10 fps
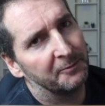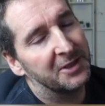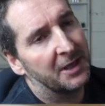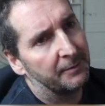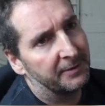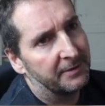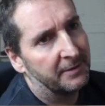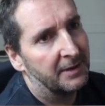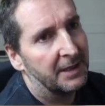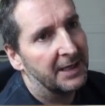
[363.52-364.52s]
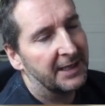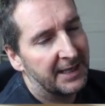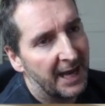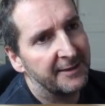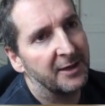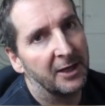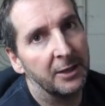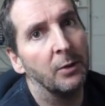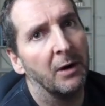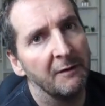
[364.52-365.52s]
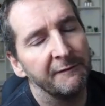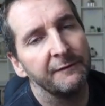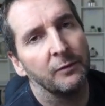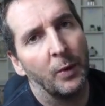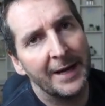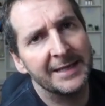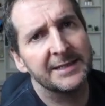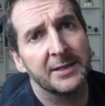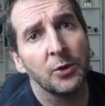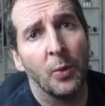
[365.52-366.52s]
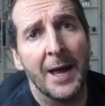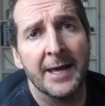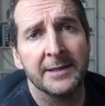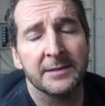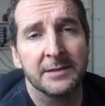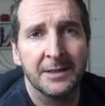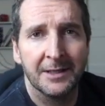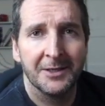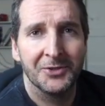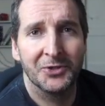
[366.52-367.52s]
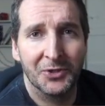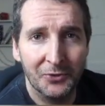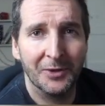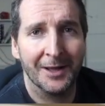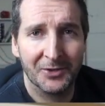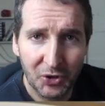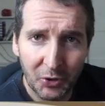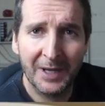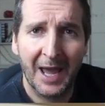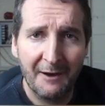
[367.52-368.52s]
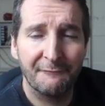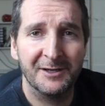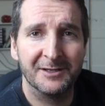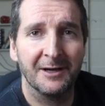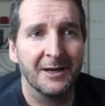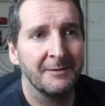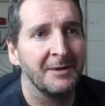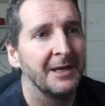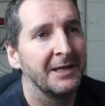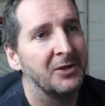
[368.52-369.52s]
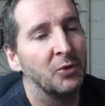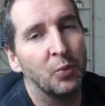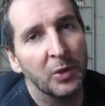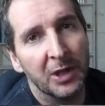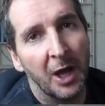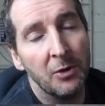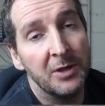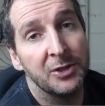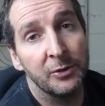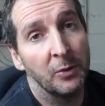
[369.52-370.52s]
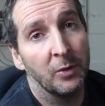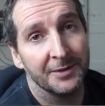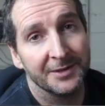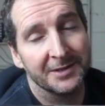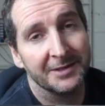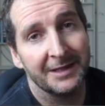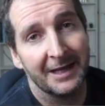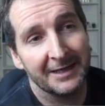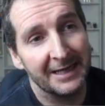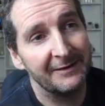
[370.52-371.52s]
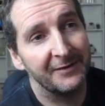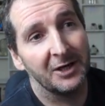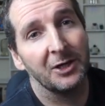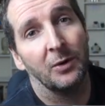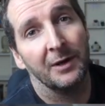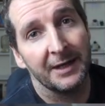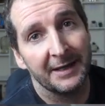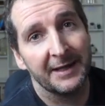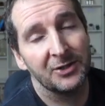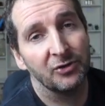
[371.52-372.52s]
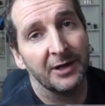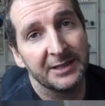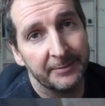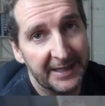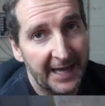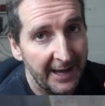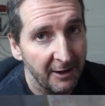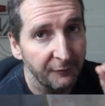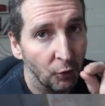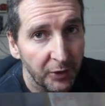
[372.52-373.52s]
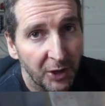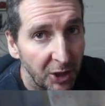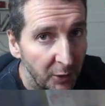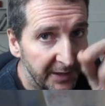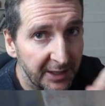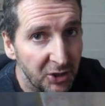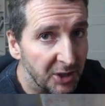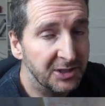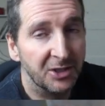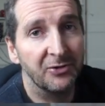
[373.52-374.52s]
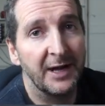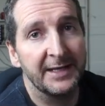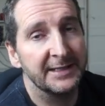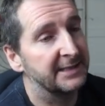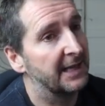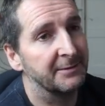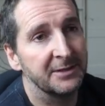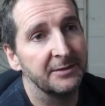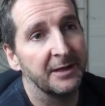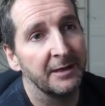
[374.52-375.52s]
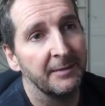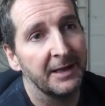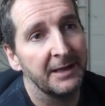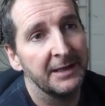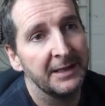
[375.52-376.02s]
tip: get the glue off when it's still wet. Do that. Do it every time. You will only do it once and leave the glue on, and then trying to be getting off all the glue in the nooks and crannies is an absolute nightmare.